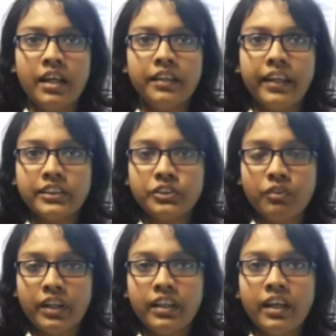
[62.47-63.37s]
That's
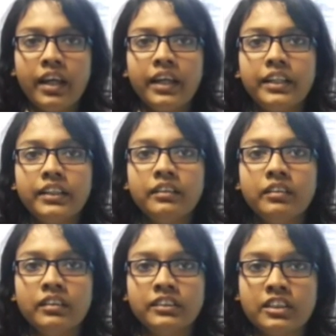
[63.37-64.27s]
why
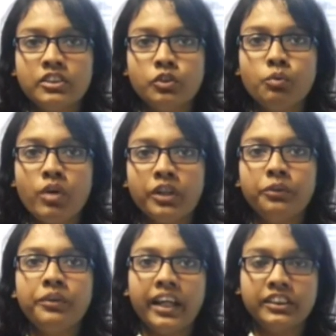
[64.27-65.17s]
he just want
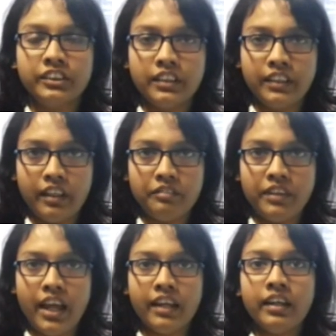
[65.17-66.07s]
to catch the theft.
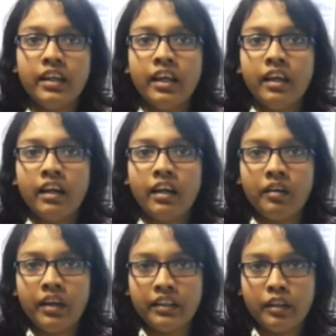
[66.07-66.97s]
And
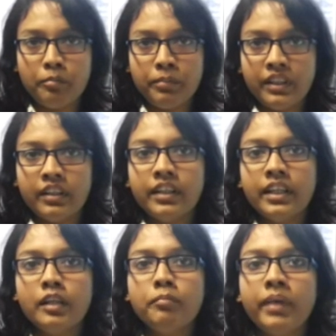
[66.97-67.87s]
at the period,
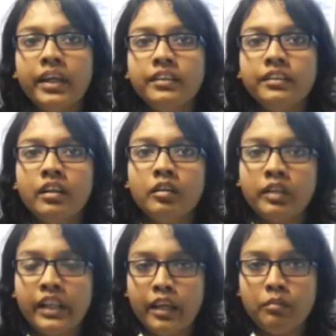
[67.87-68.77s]
he made
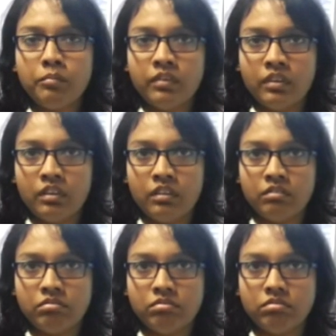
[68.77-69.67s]
claim
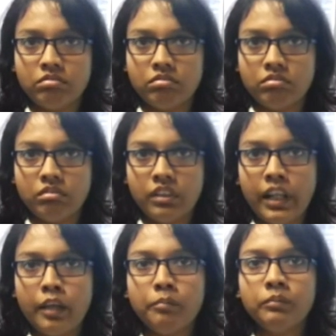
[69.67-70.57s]

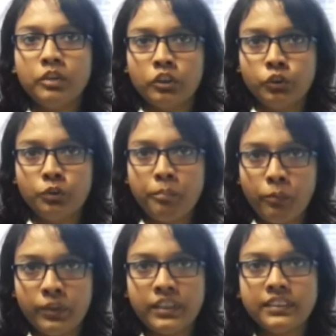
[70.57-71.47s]
through
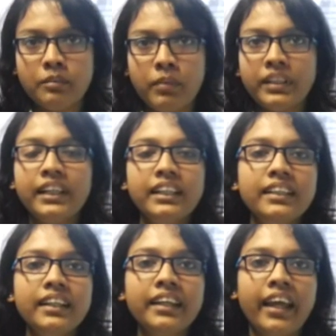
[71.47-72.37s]
police, but he
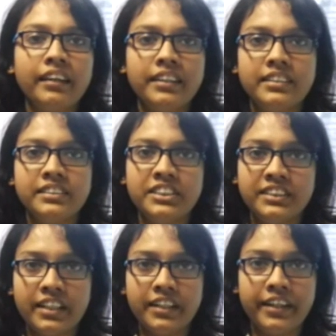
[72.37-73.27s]
didn't get his
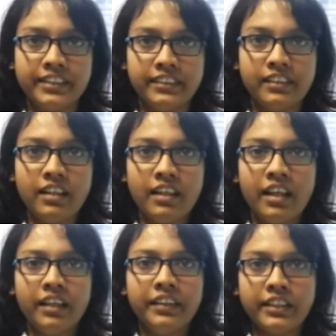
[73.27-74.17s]
desired result.
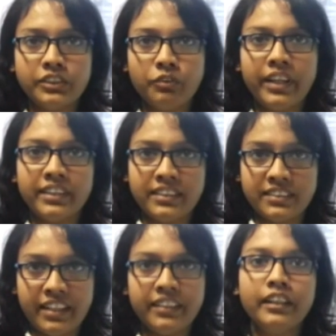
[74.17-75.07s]
That's why, as I
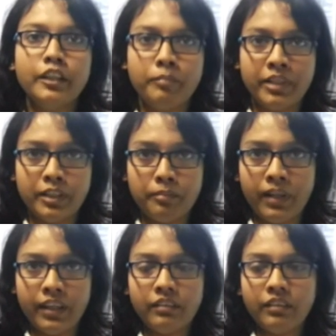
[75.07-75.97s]
said, that he made a
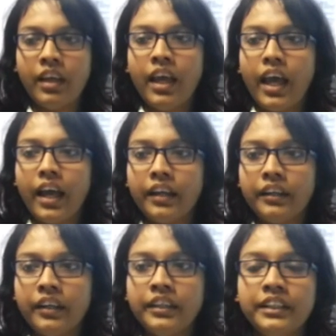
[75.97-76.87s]
claim, and
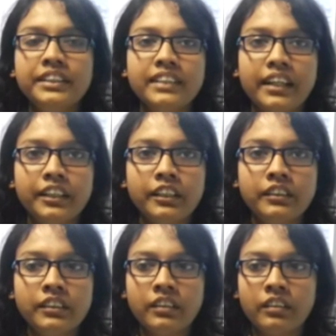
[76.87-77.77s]
he
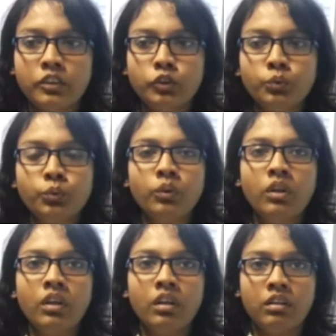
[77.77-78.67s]
decided to
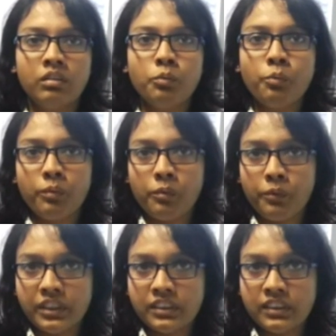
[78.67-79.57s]

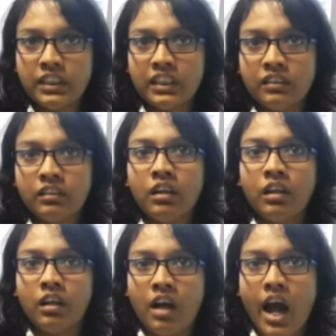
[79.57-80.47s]
wait in
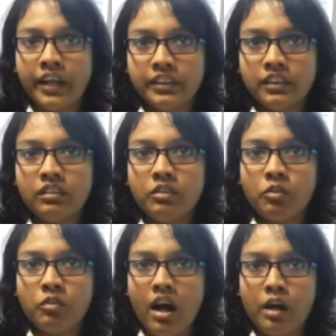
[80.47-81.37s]
hiding,
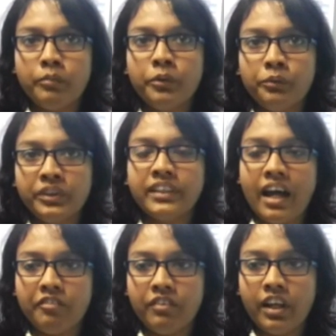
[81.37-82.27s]
armed with a
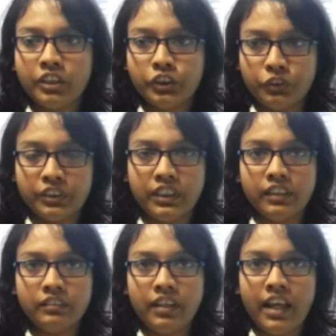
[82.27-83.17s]
rifle and
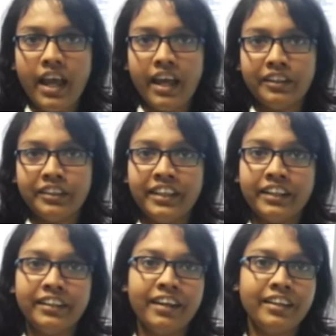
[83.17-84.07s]
shotgun. And
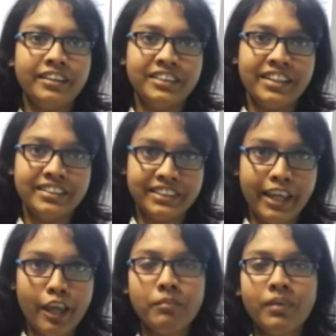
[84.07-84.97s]
that night has
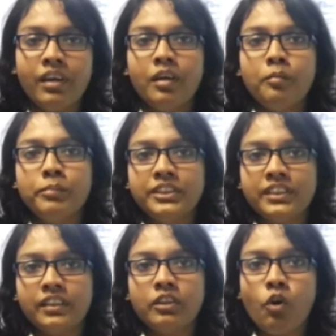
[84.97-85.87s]
came. Mr.